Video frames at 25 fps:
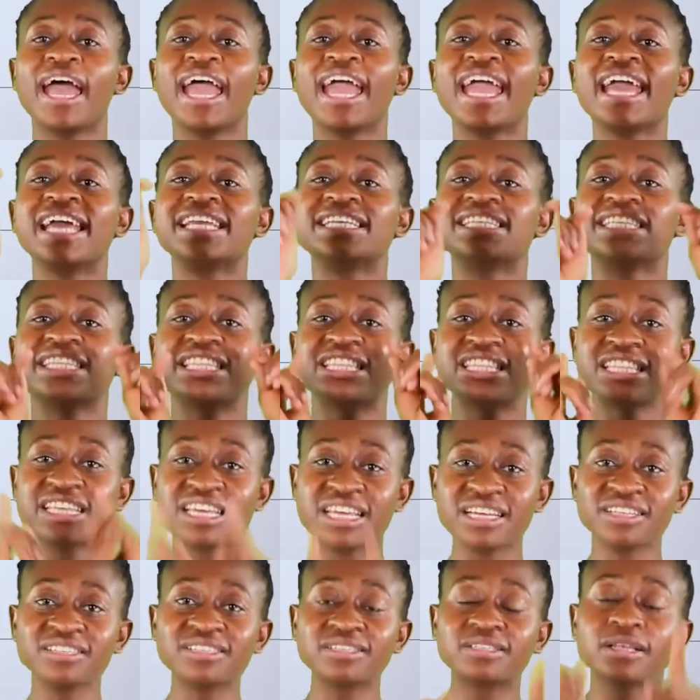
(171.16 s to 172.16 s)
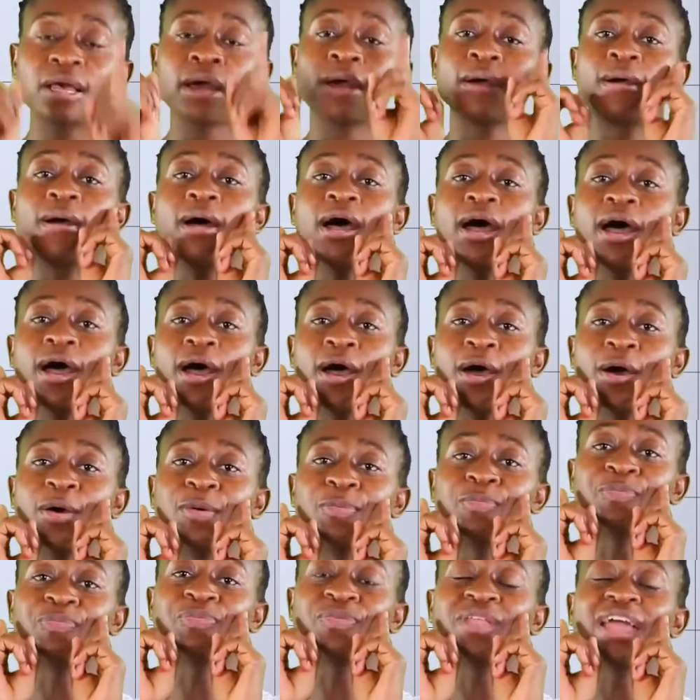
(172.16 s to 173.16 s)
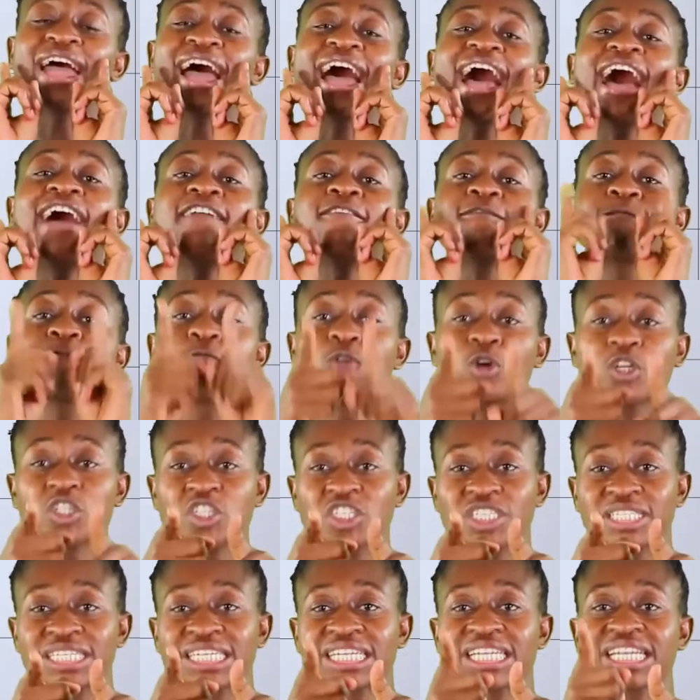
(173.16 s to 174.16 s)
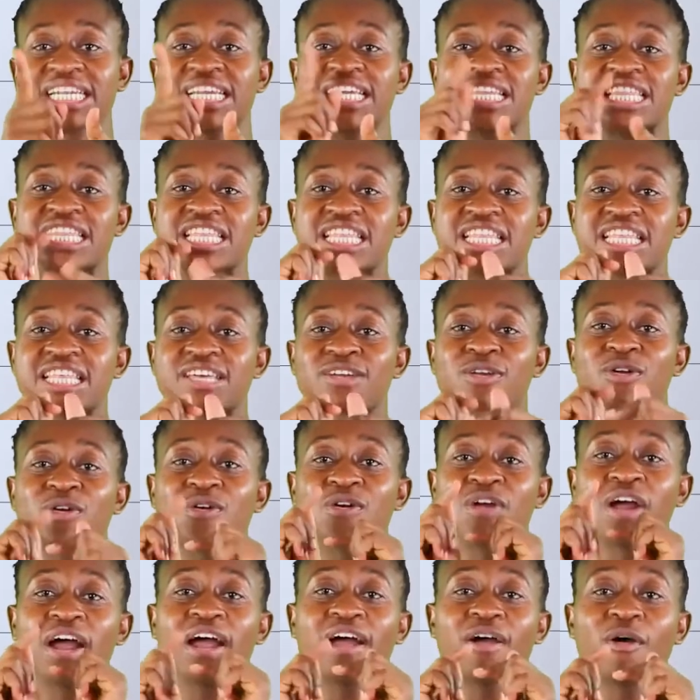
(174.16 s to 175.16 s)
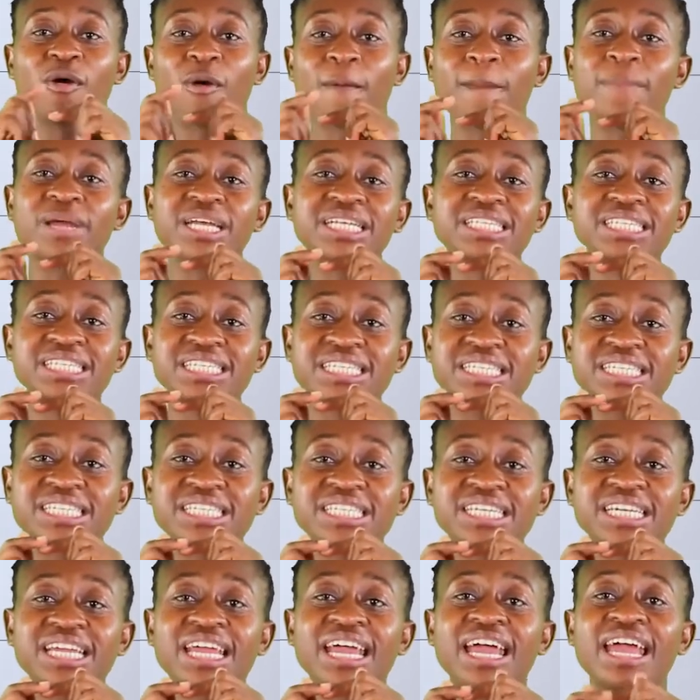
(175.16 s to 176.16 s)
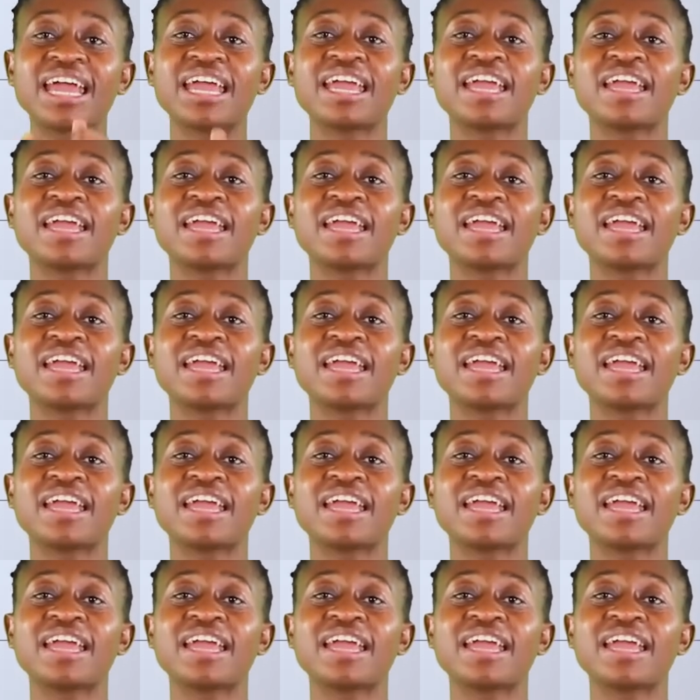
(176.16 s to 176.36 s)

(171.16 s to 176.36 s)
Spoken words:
And this, unfortunately, obesity,